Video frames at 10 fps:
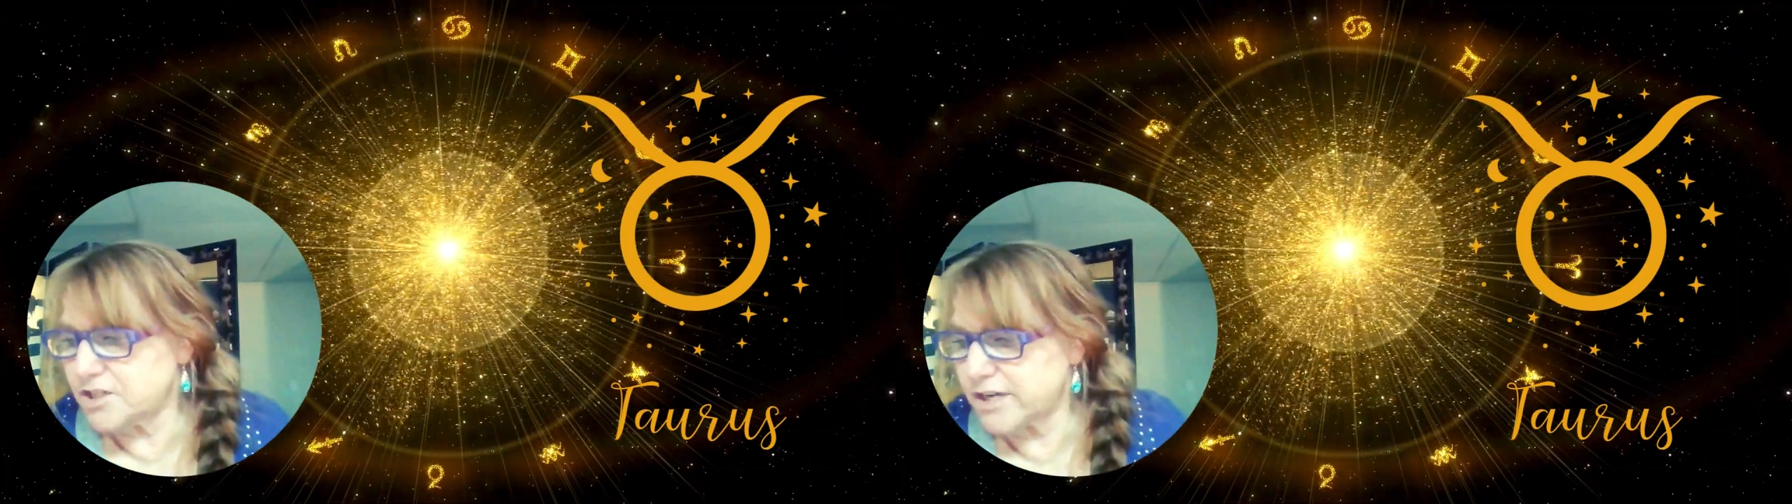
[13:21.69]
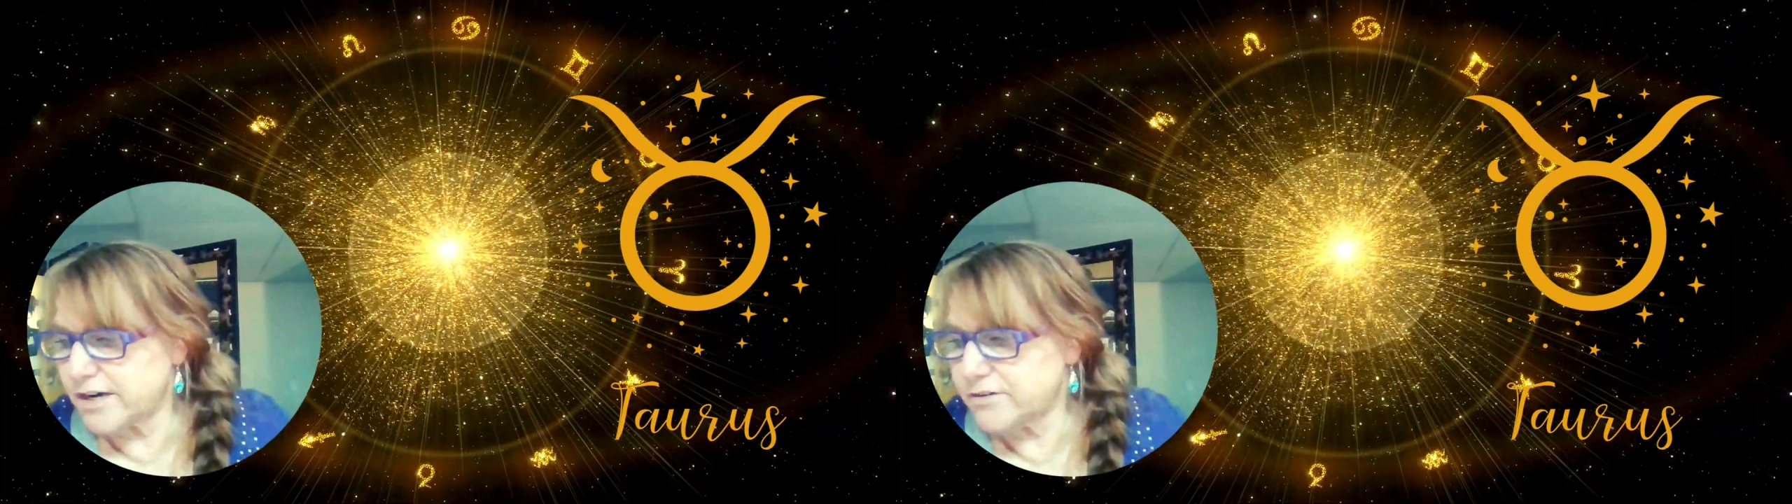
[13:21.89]

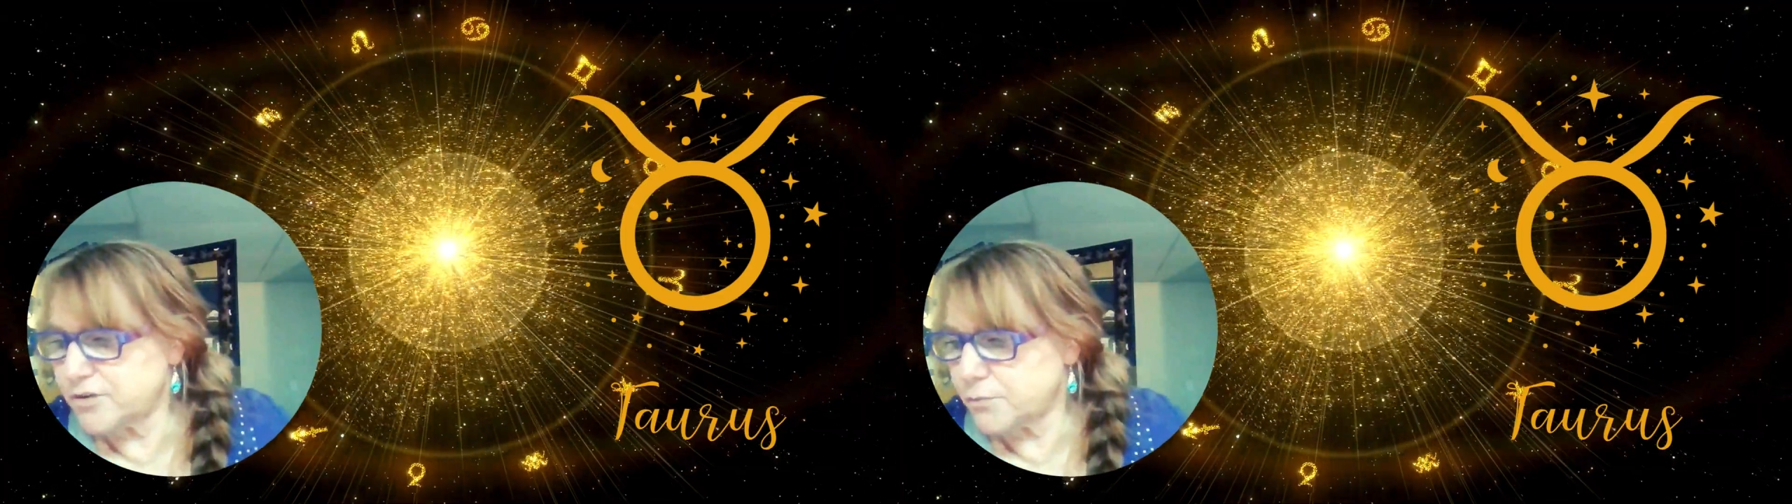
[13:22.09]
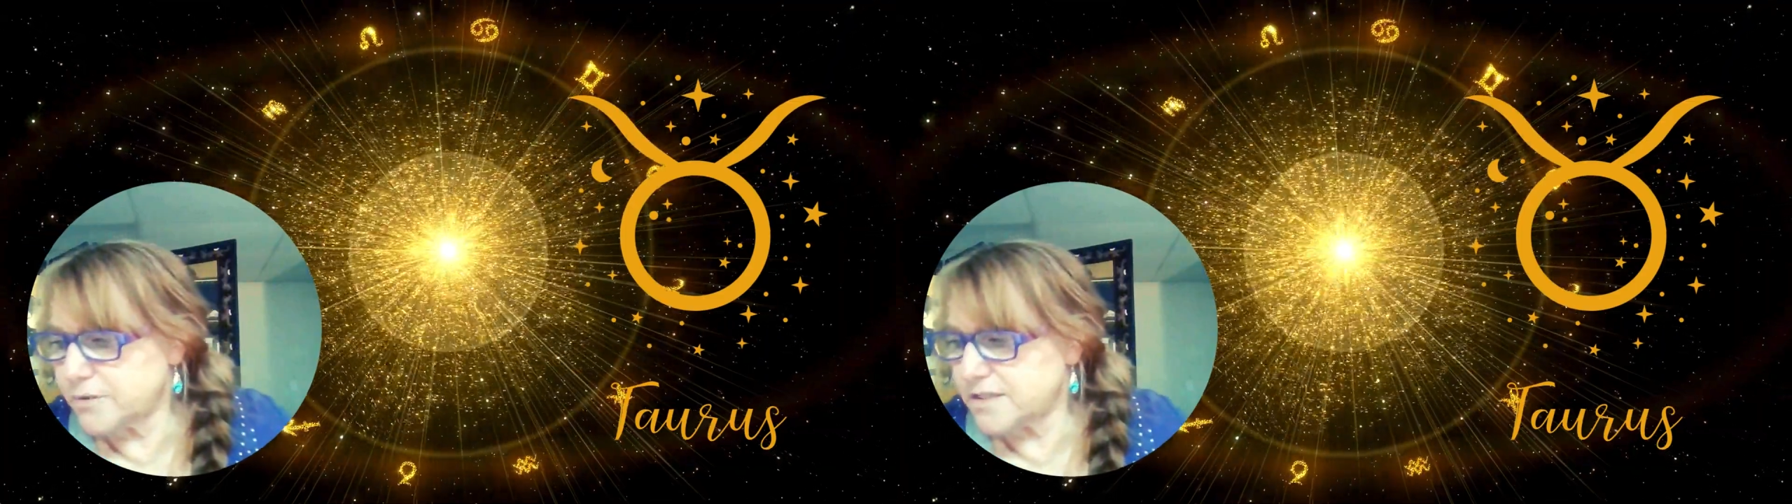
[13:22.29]
share
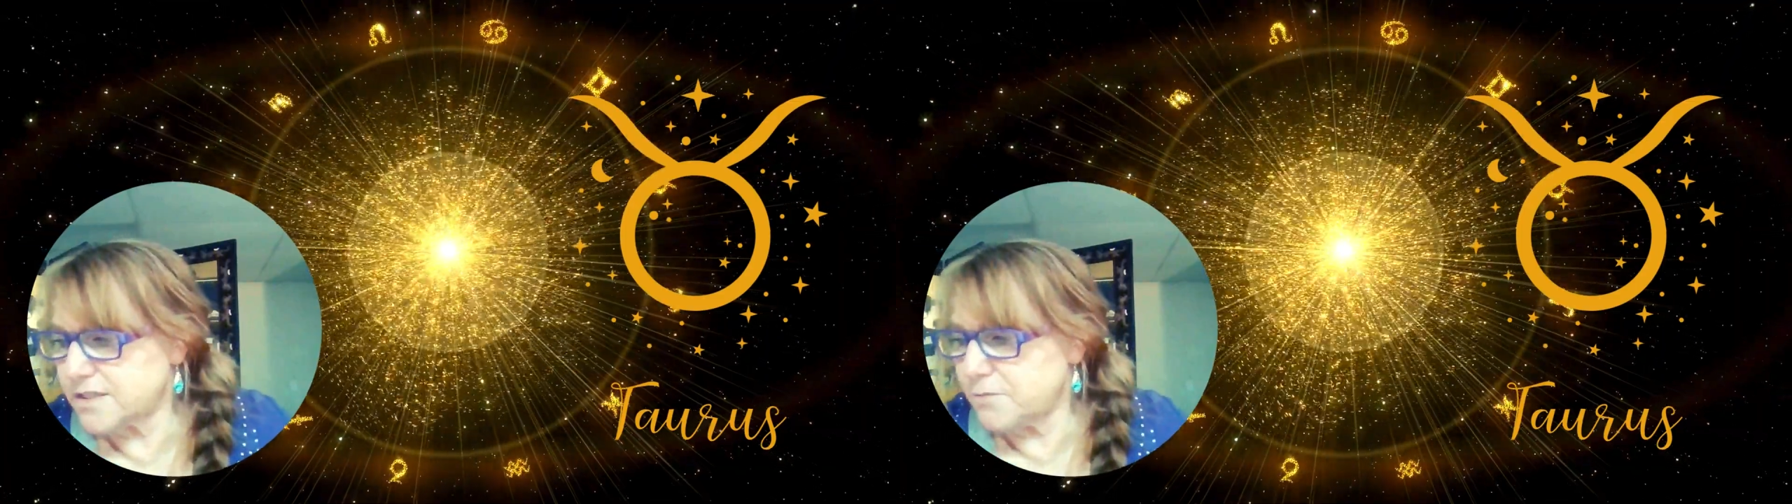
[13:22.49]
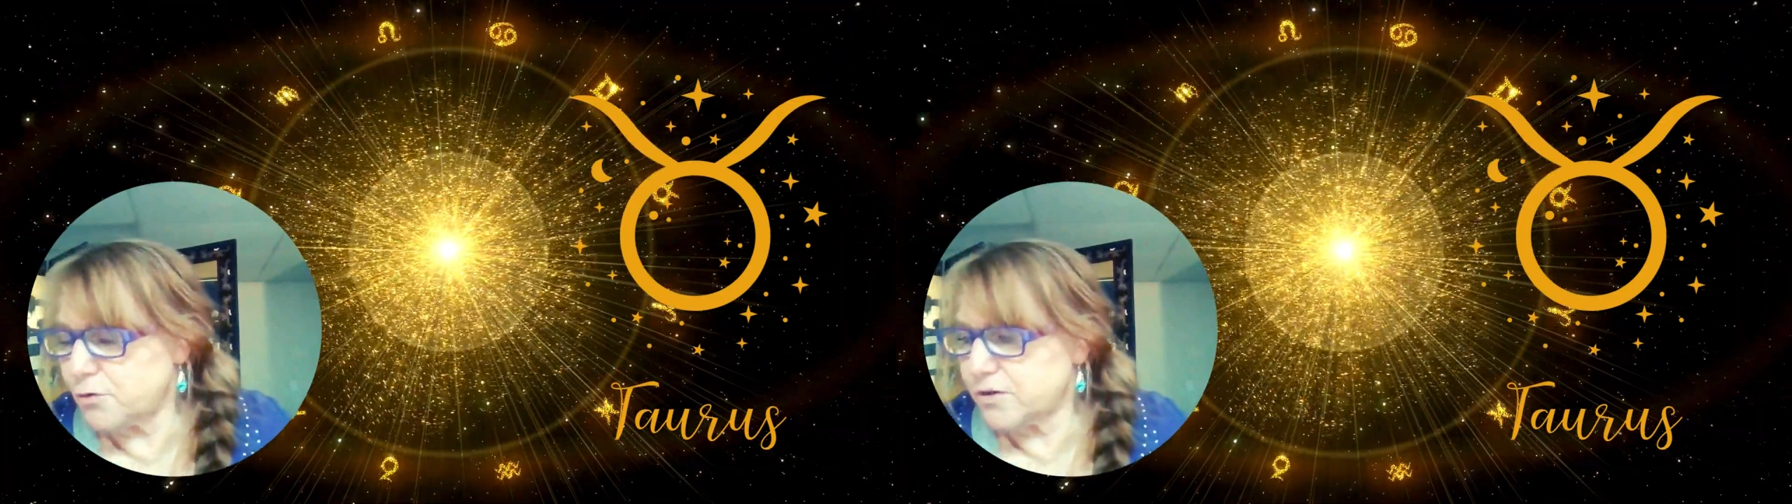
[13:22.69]
your
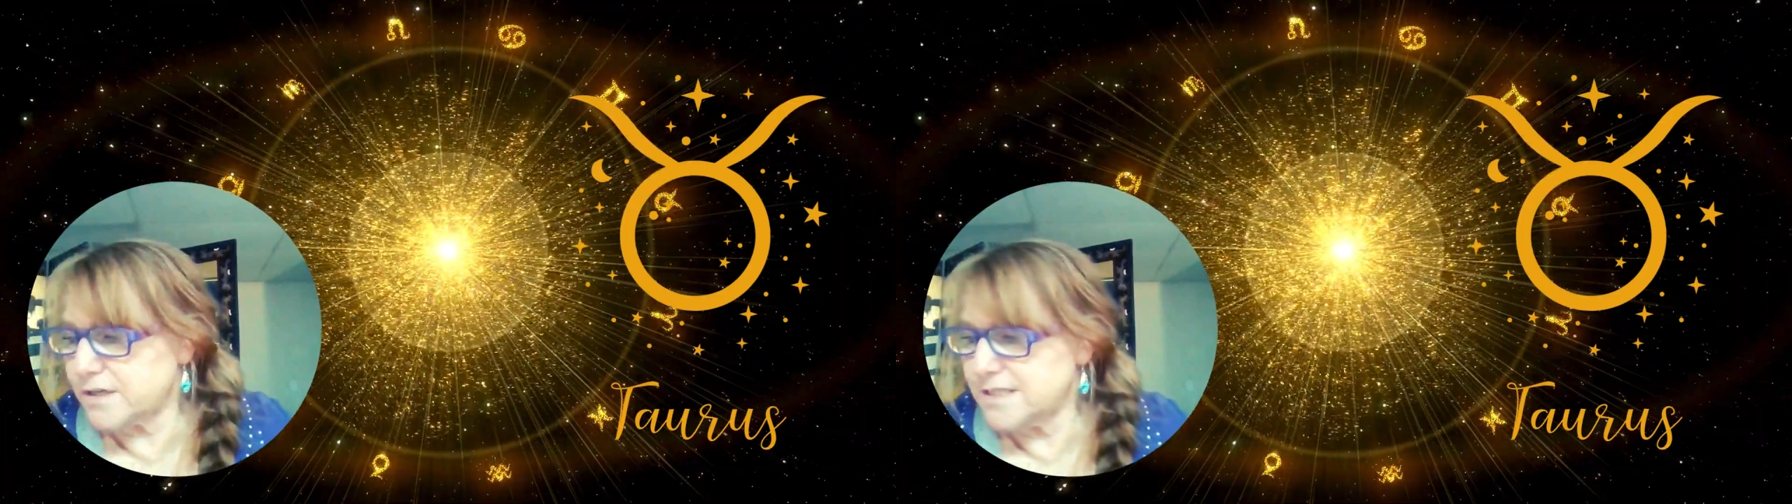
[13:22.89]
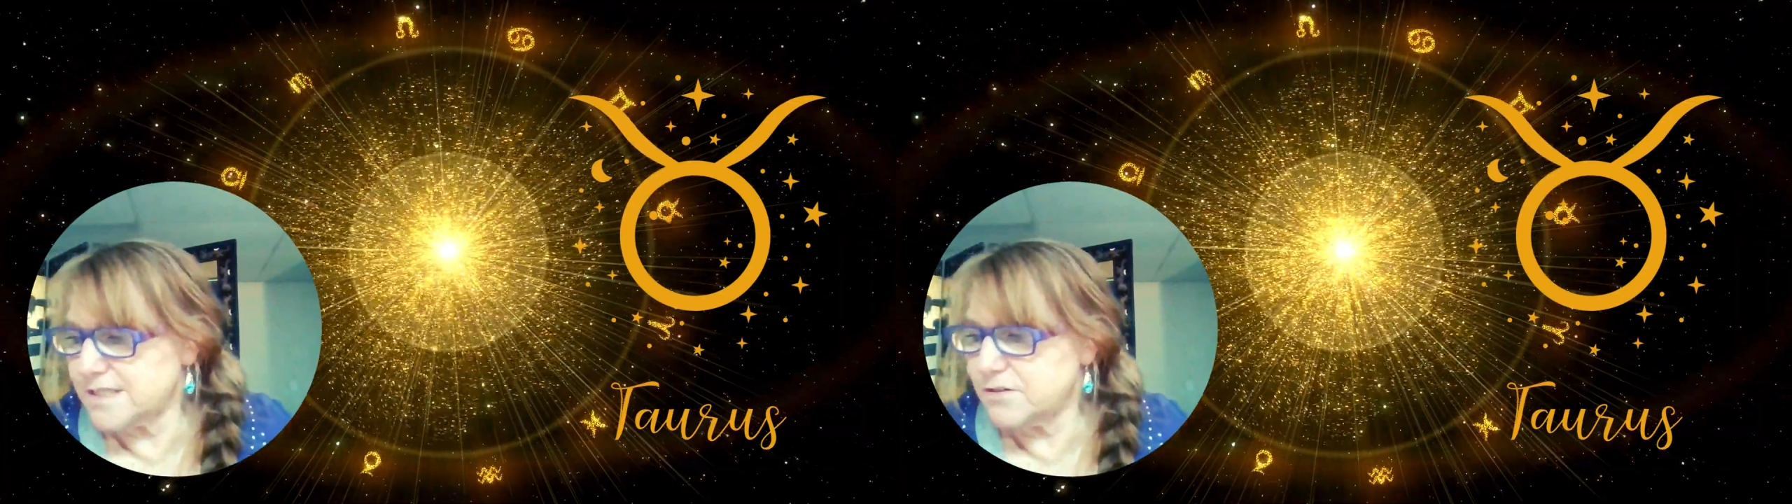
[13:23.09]
wisdom or
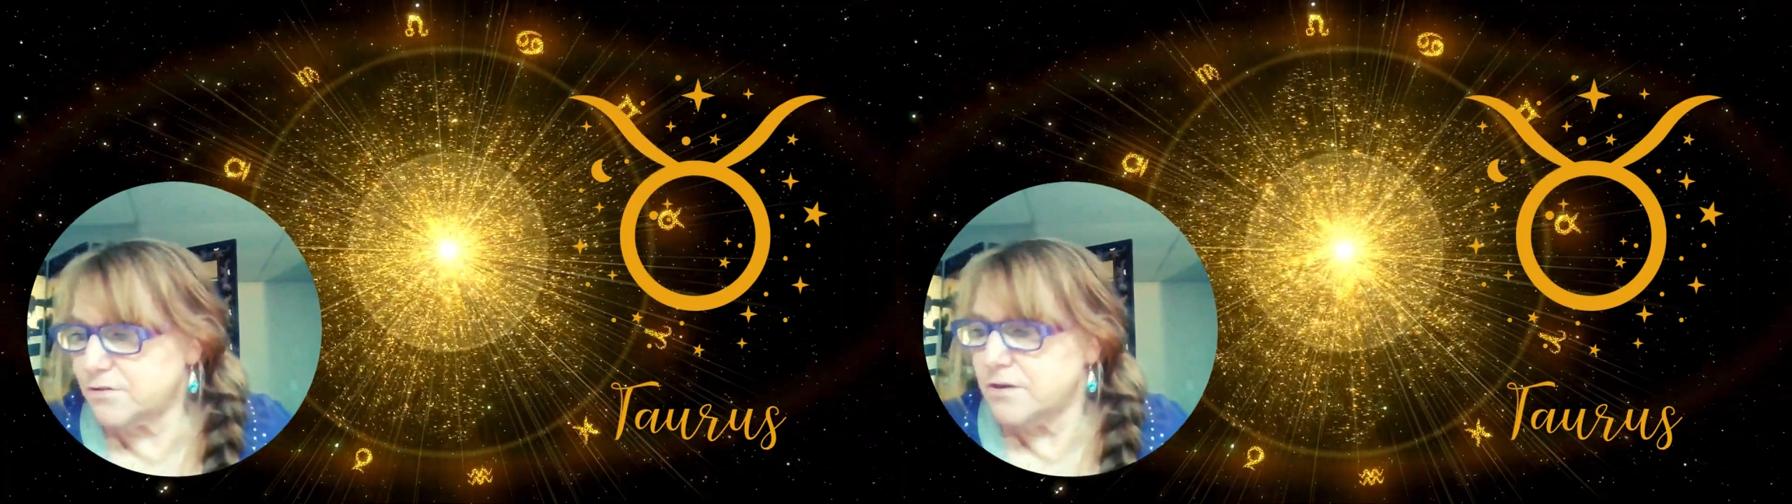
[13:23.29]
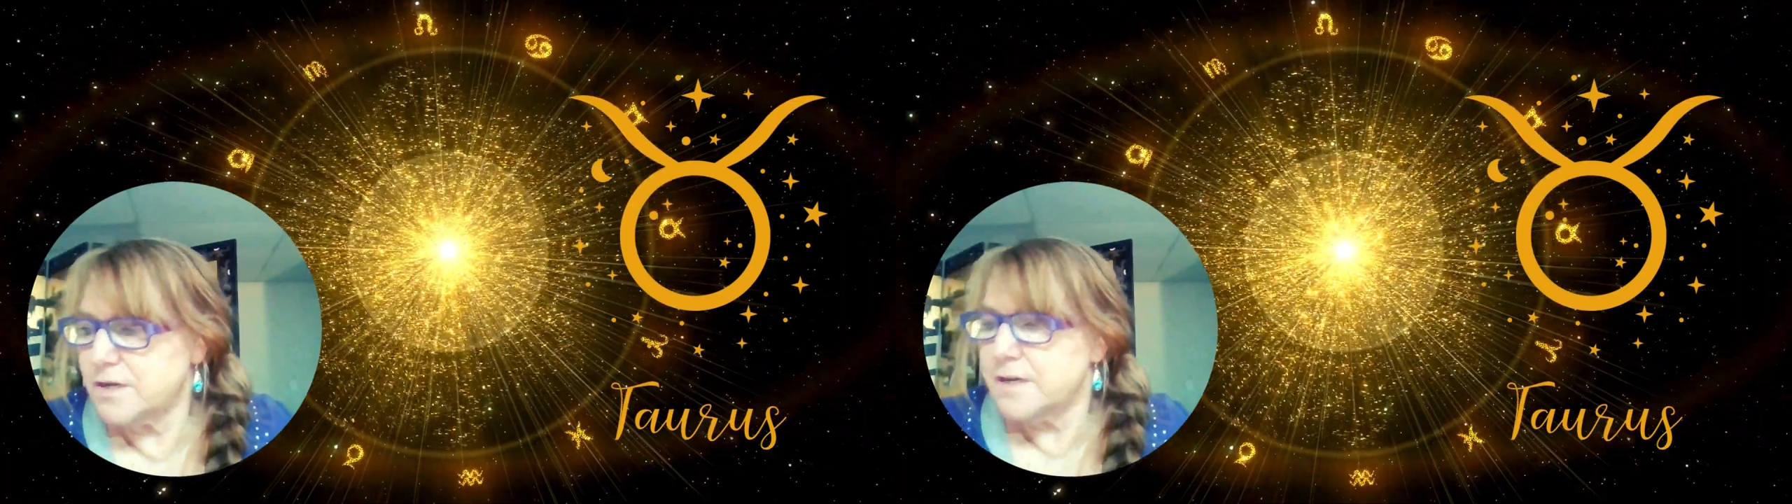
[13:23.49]
consider